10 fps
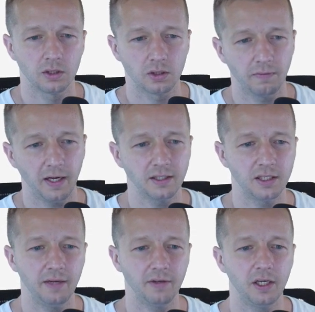So if I
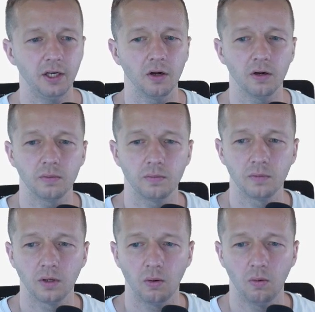save it here,
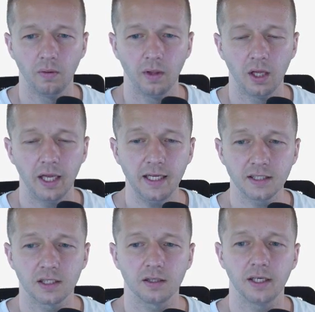
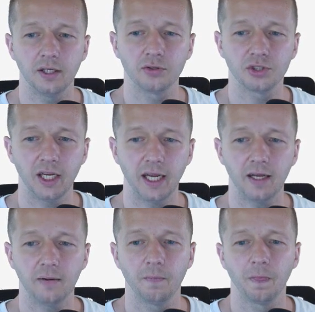instantly you'll see